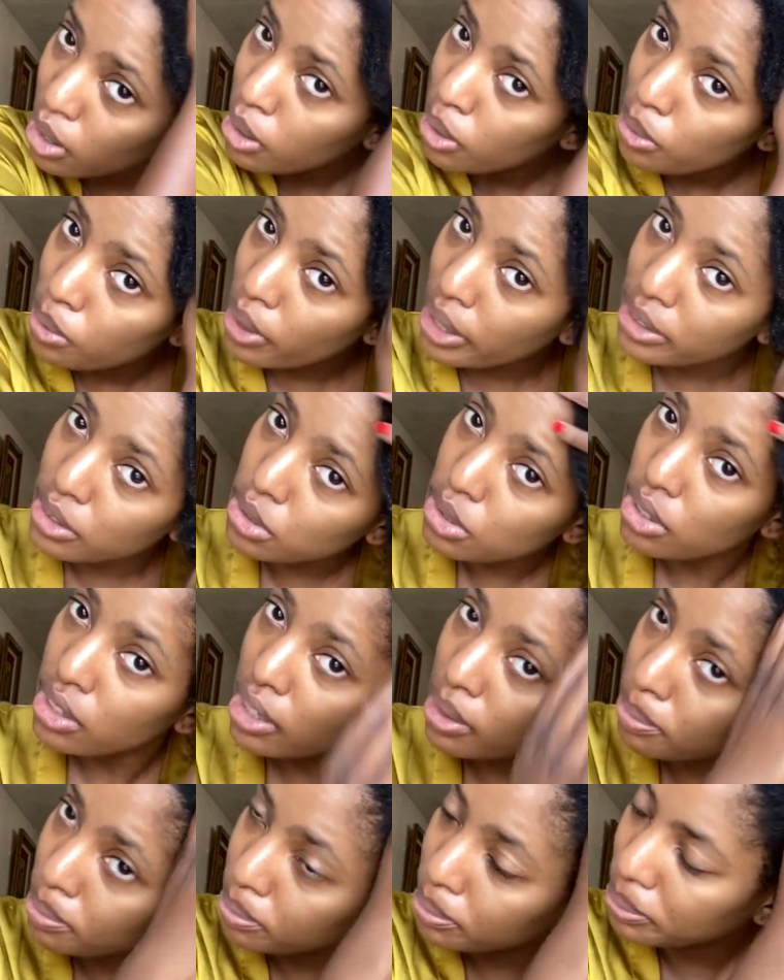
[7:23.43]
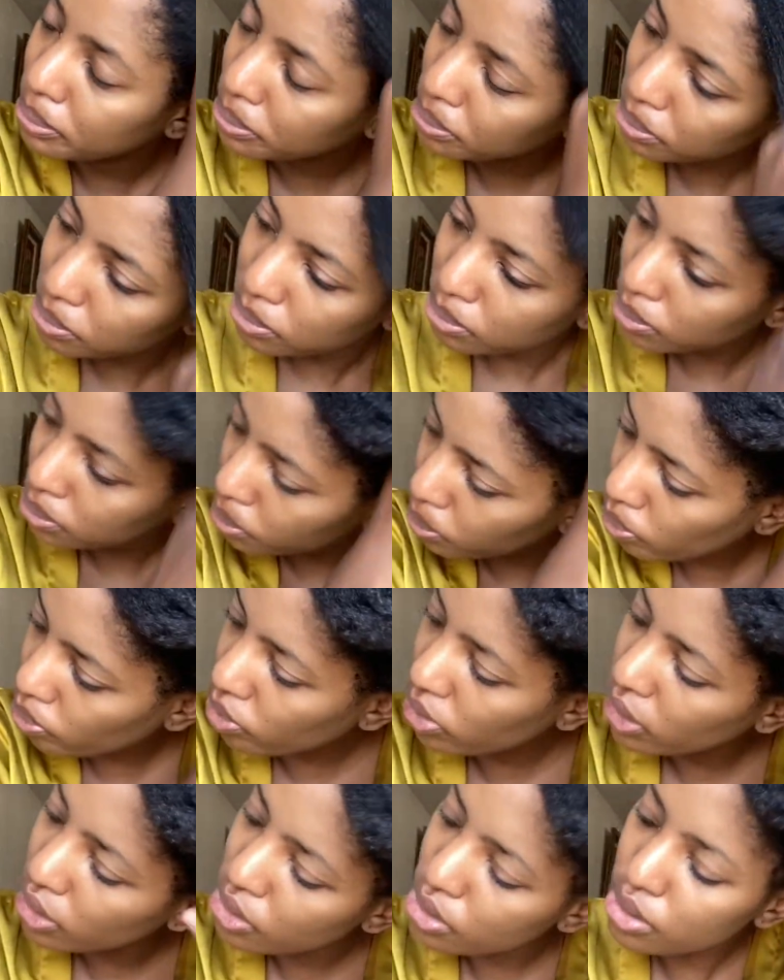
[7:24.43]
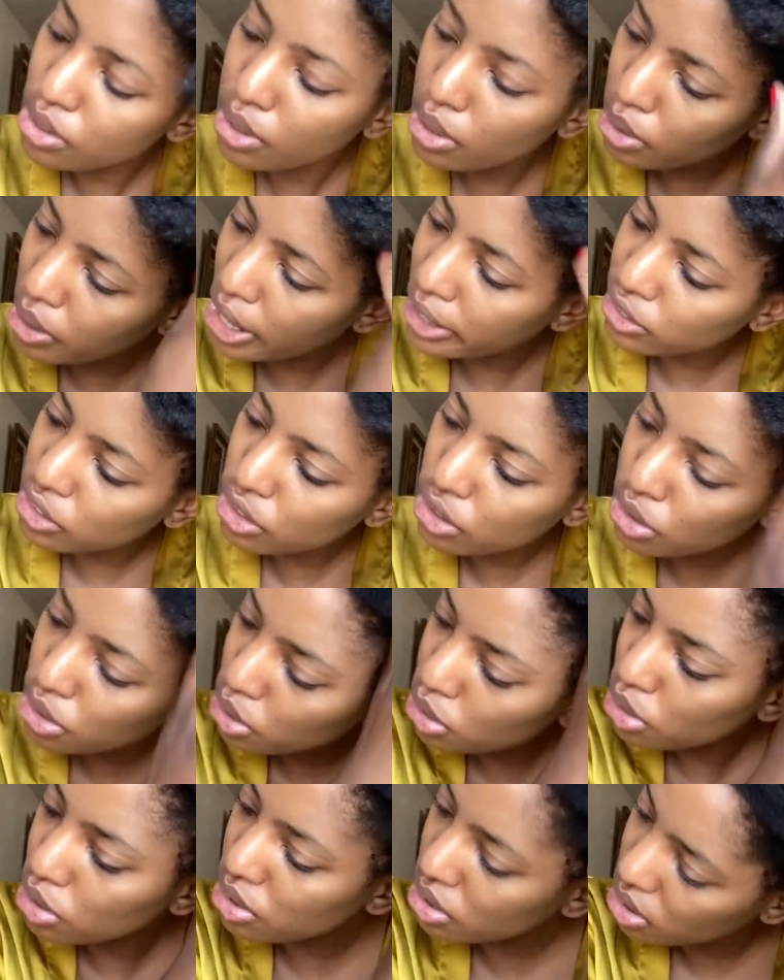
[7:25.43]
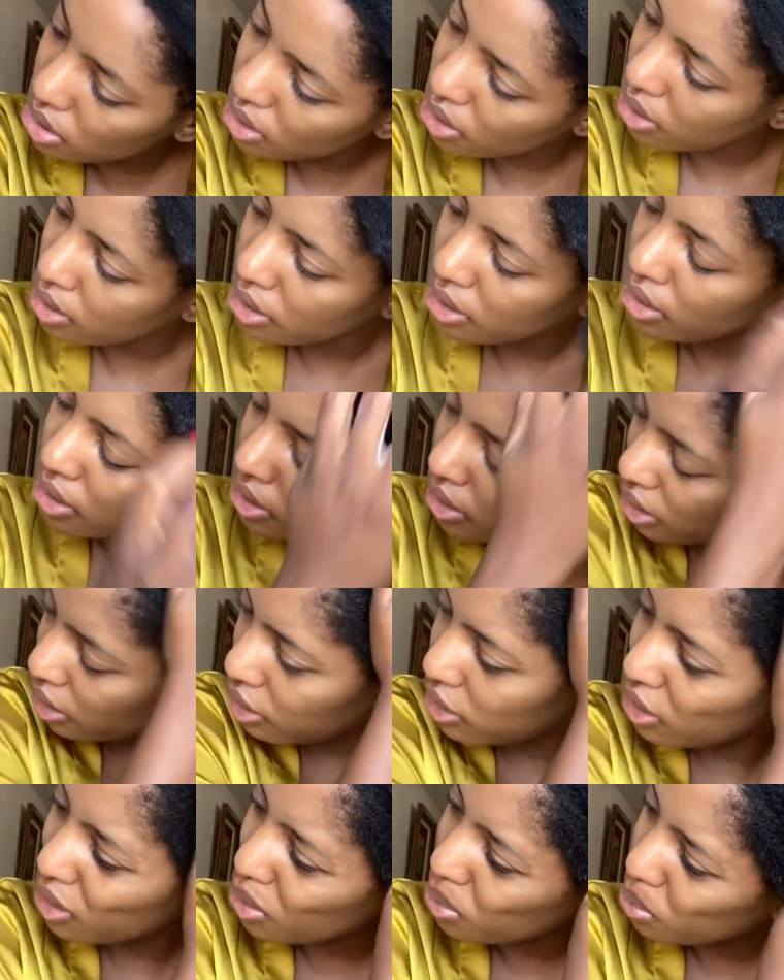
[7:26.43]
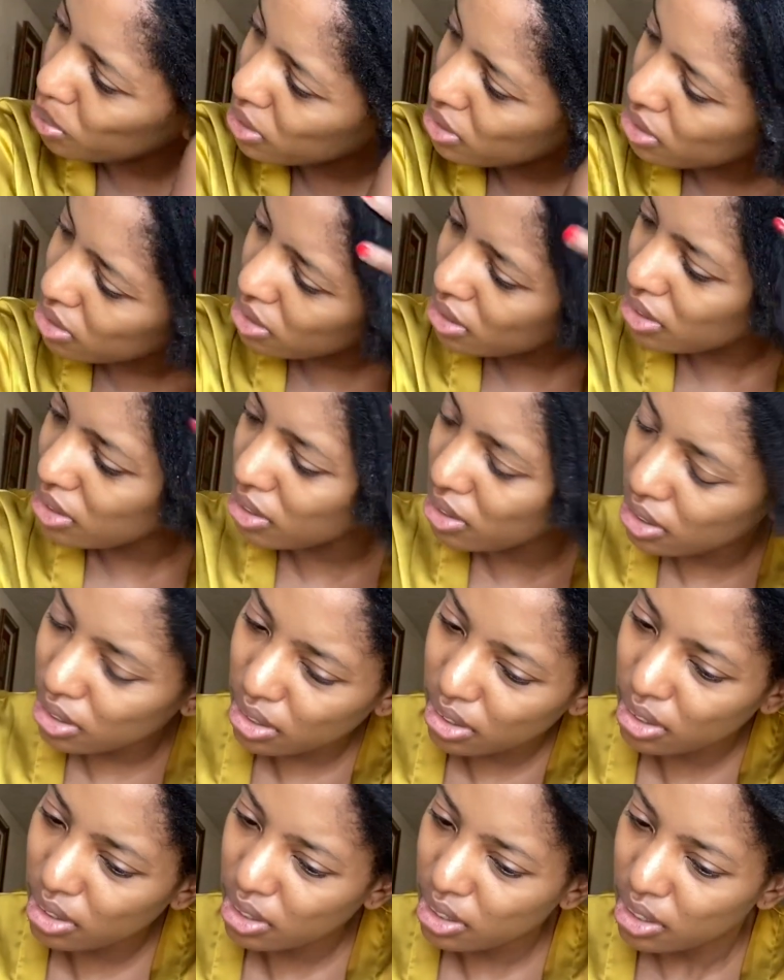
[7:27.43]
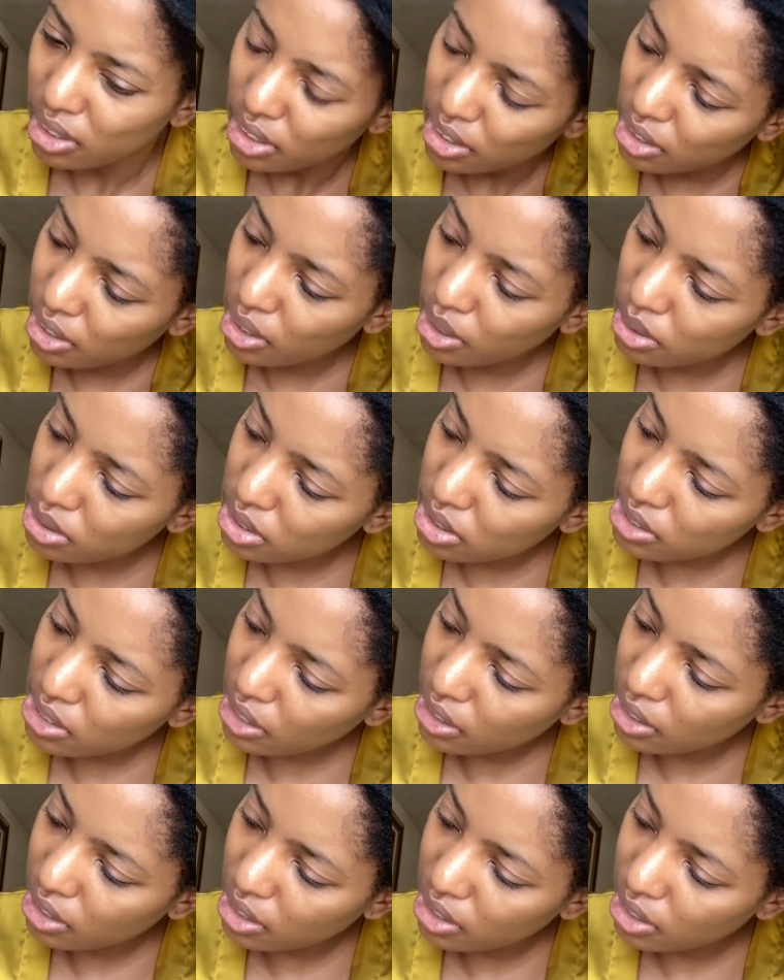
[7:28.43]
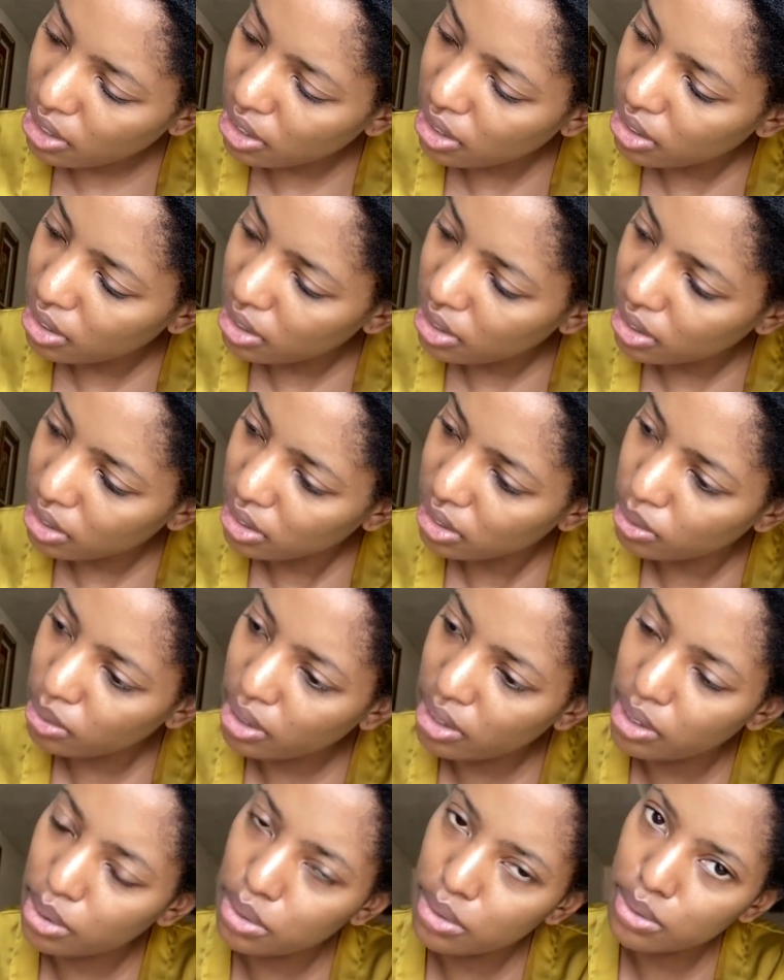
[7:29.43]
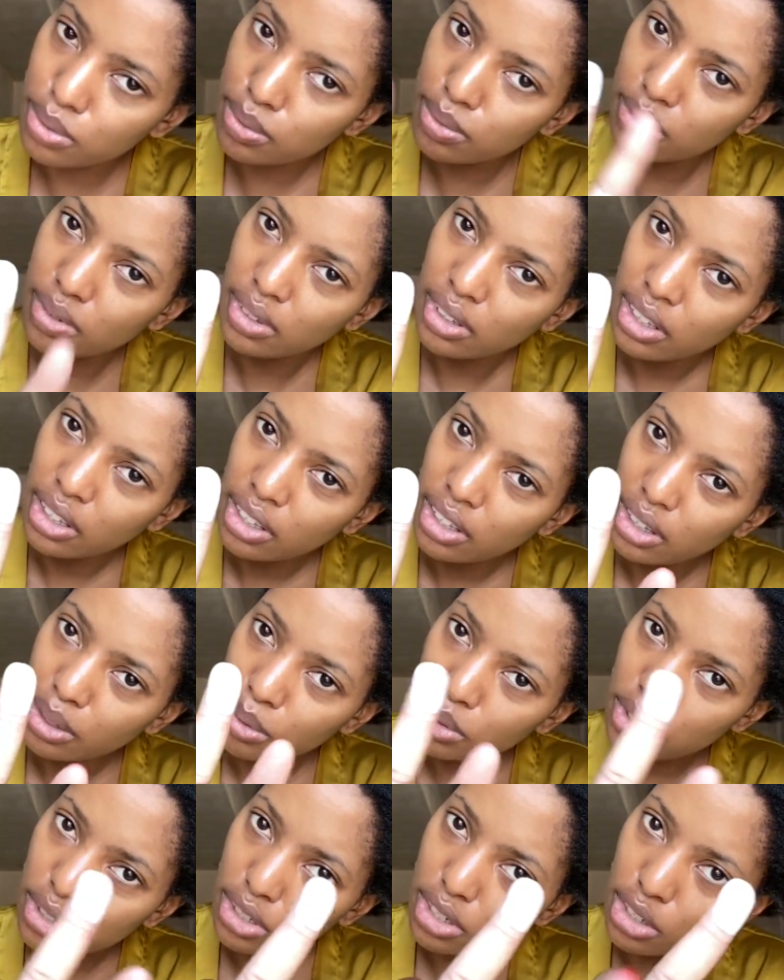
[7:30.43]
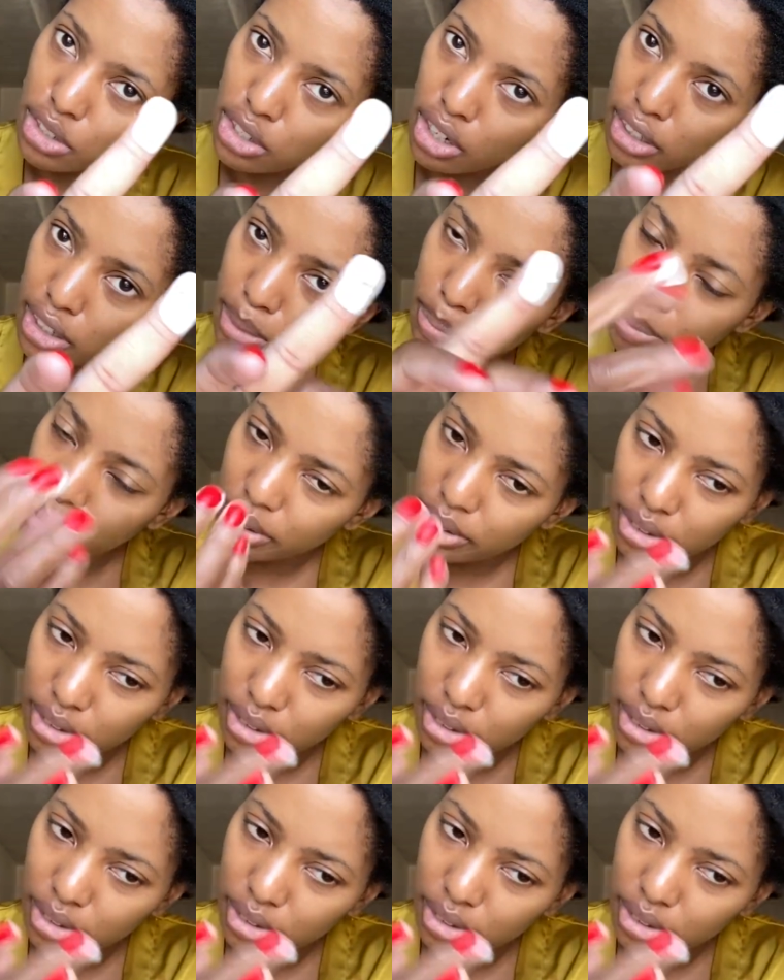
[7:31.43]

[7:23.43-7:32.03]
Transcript: run to them. So I just use, I think it was just like a, oh, it was just a dollop.